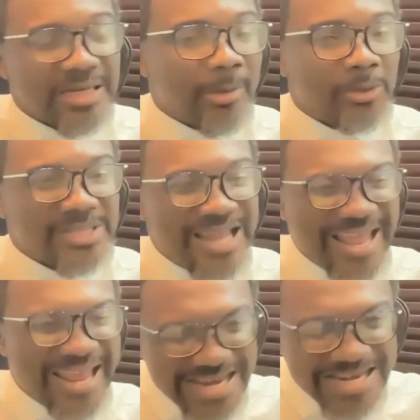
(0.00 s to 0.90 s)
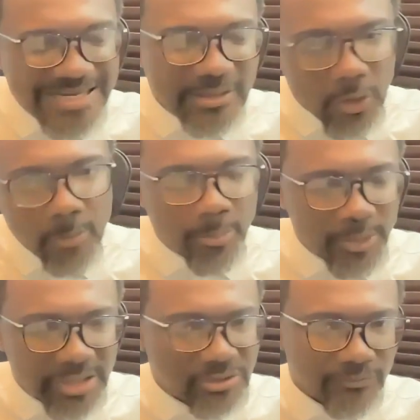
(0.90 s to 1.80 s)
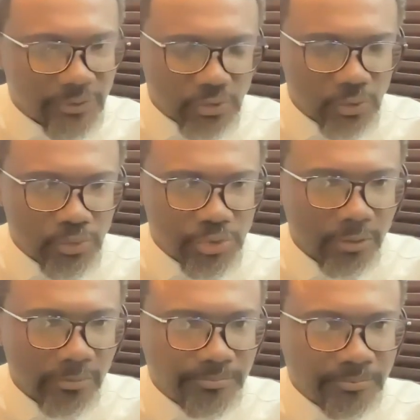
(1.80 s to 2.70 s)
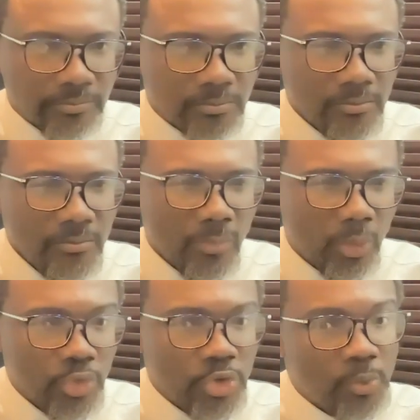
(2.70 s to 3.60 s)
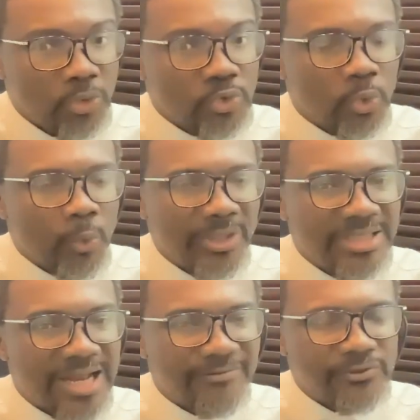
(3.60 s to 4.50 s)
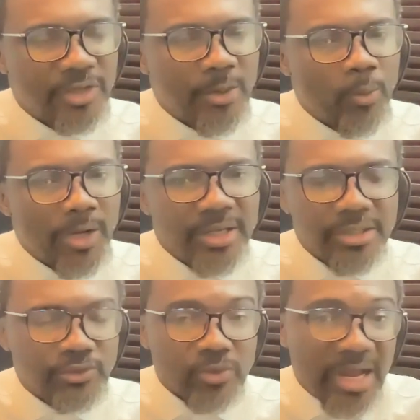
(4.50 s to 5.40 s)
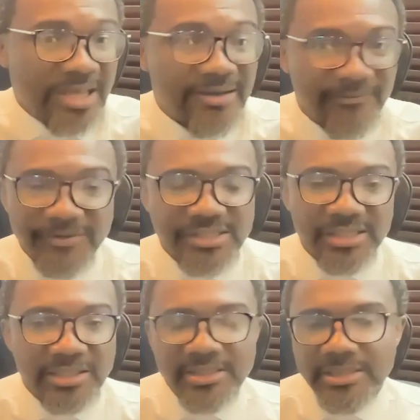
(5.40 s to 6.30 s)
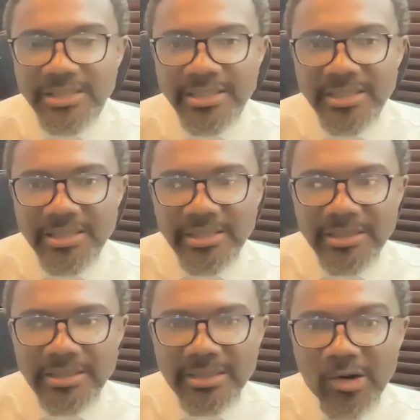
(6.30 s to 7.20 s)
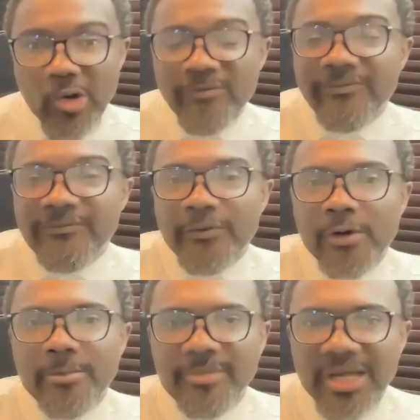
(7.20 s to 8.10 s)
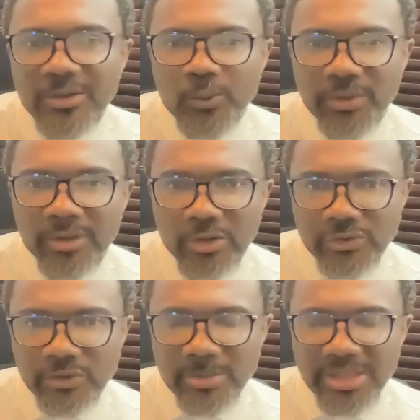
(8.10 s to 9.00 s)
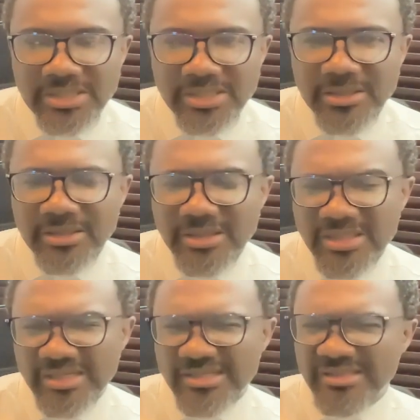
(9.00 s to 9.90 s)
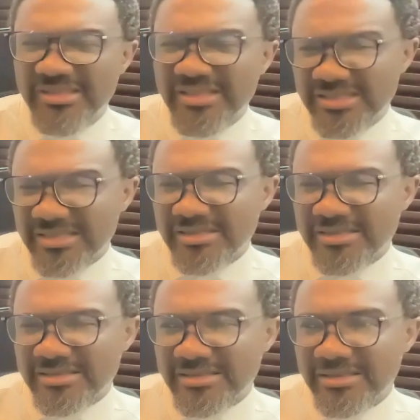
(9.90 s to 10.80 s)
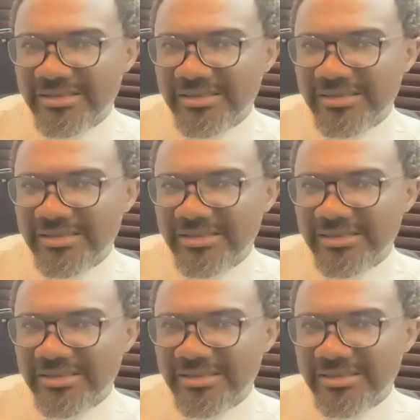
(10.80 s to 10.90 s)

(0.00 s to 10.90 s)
about any components of the solution, you want to quickly have a way to either physically confirm that with the customer and say, this is